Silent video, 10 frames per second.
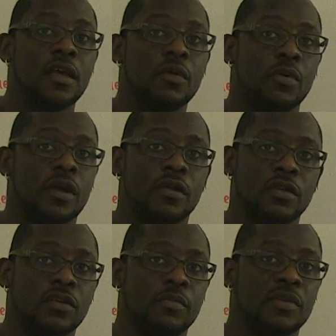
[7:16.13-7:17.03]
where
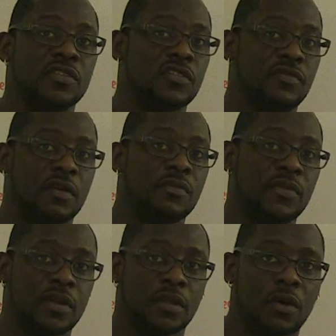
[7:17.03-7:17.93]
your business is very,
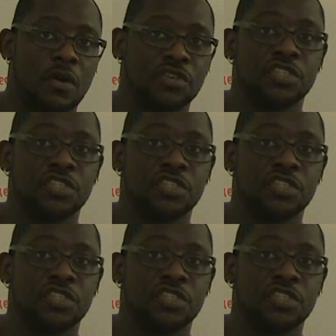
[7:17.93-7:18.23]
very large.